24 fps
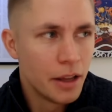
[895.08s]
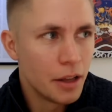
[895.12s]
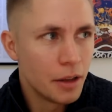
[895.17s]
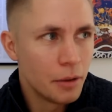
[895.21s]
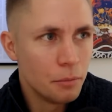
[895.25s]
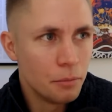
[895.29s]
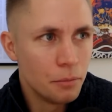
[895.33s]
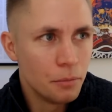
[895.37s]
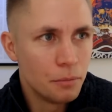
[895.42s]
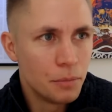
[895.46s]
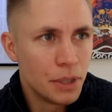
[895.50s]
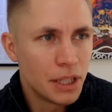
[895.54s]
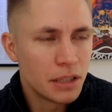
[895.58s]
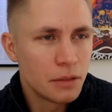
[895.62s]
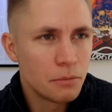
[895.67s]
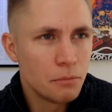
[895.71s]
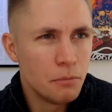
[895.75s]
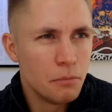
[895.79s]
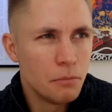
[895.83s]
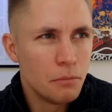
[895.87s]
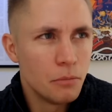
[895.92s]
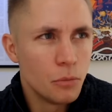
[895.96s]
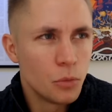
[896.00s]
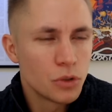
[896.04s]
a uh, bit
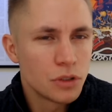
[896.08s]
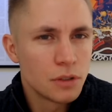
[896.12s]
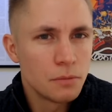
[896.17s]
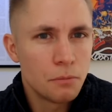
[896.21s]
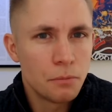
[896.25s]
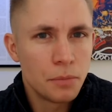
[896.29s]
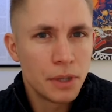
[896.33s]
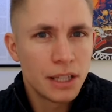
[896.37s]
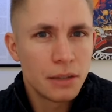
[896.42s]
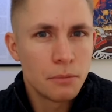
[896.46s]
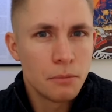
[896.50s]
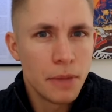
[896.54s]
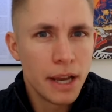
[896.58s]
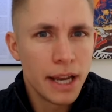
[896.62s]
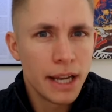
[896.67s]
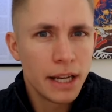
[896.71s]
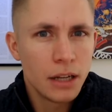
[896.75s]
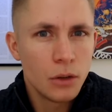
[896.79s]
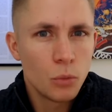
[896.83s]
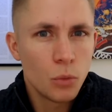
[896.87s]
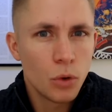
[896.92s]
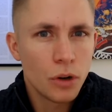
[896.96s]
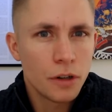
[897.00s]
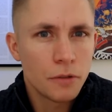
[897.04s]
wasn't
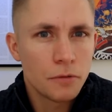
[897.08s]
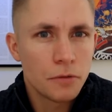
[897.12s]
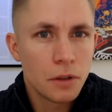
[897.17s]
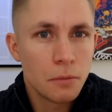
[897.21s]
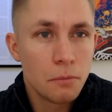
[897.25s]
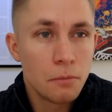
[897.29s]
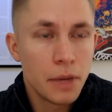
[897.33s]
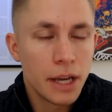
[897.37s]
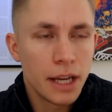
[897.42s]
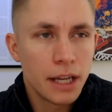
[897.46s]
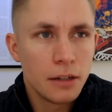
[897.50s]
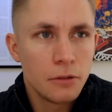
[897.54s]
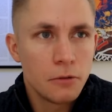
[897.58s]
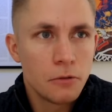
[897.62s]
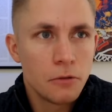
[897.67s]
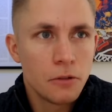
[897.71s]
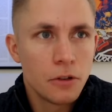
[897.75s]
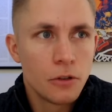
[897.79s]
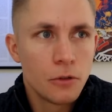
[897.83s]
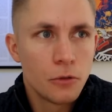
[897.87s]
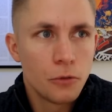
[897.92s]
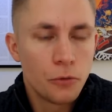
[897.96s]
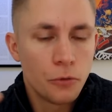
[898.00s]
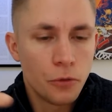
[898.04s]
Bitmain one of the
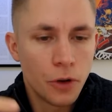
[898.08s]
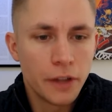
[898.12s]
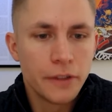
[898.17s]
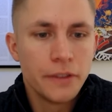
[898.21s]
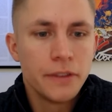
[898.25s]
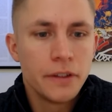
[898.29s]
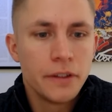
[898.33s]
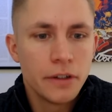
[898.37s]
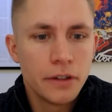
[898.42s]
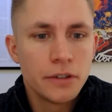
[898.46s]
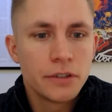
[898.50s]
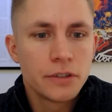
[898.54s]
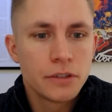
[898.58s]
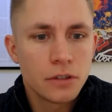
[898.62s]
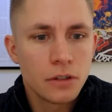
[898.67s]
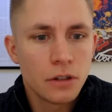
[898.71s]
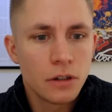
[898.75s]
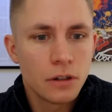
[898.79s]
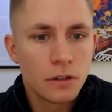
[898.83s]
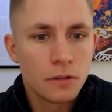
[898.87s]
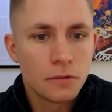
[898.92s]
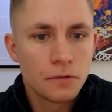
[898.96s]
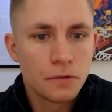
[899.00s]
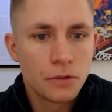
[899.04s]
main funders
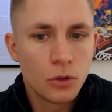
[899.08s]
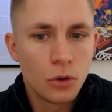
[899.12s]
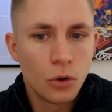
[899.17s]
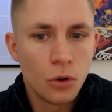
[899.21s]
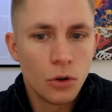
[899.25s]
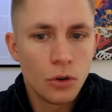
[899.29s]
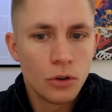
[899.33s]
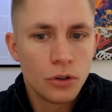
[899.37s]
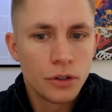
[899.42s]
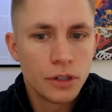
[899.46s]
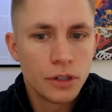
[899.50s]
of core